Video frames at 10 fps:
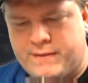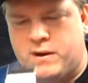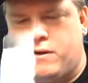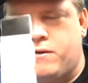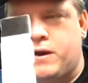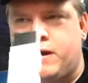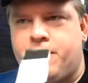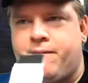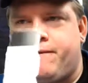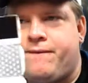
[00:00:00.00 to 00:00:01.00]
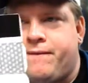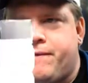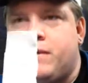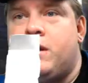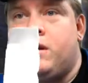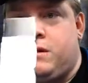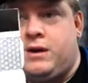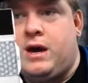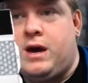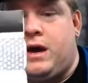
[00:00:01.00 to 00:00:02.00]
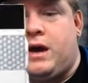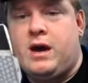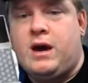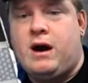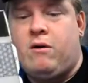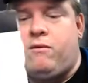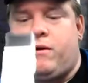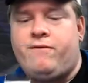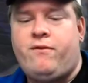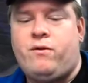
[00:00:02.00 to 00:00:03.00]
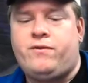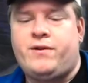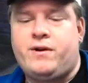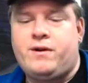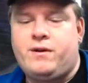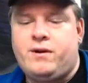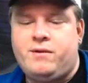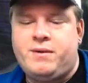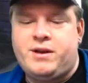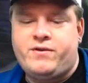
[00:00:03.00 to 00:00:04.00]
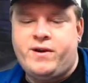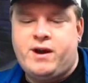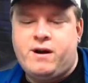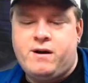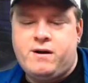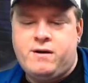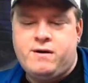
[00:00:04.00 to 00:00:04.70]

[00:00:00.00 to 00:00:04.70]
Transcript: Okay. Yeah. Outward folds are a little bit trickier.